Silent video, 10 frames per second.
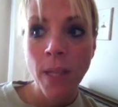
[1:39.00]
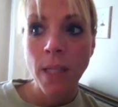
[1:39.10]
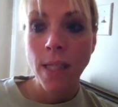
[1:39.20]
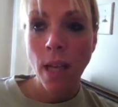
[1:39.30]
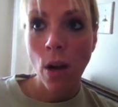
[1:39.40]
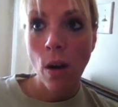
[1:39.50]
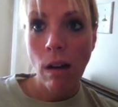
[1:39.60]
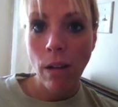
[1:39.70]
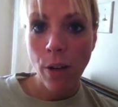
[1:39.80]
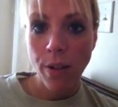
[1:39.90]
So
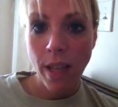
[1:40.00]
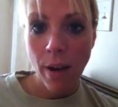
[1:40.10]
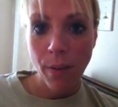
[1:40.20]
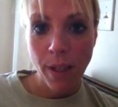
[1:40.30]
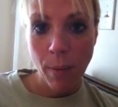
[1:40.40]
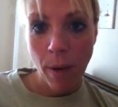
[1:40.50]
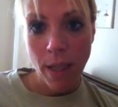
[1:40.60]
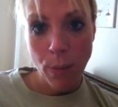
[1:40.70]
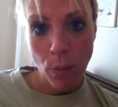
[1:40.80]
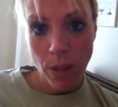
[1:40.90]
I'll go with that one. It
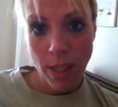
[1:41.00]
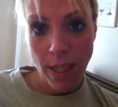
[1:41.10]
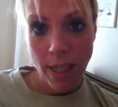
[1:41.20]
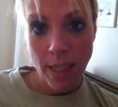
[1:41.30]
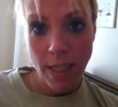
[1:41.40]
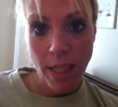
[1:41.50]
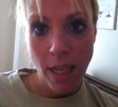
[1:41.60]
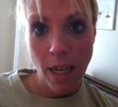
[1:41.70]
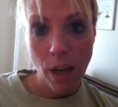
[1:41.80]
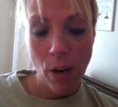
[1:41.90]
makes more sense,
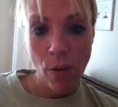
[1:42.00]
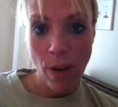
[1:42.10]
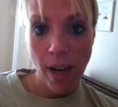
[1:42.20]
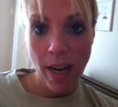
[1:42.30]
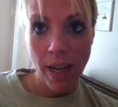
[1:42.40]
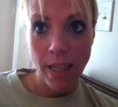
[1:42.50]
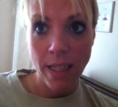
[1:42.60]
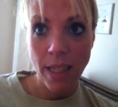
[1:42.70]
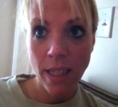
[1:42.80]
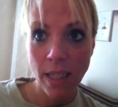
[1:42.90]

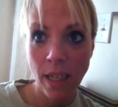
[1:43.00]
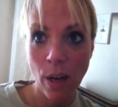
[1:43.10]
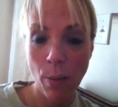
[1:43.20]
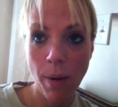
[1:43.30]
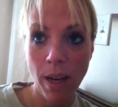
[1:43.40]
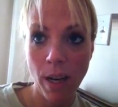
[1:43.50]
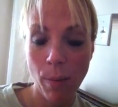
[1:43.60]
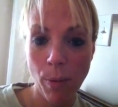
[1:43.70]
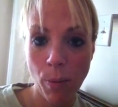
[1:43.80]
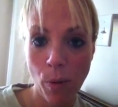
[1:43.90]
and, being
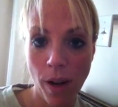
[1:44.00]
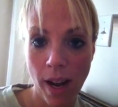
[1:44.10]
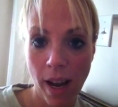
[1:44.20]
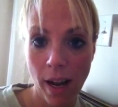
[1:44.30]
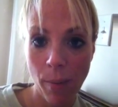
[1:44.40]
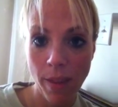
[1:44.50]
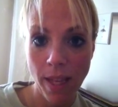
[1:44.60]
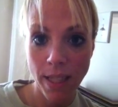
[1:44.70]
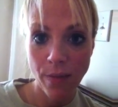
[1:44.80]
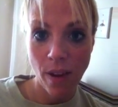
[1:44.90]
up the 0.8,
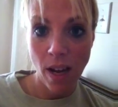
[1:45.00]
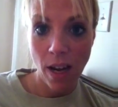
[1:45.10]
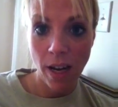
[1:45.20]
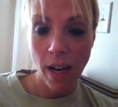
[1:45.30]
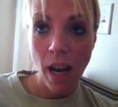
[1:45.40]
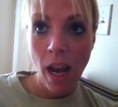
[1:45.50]
that's fine.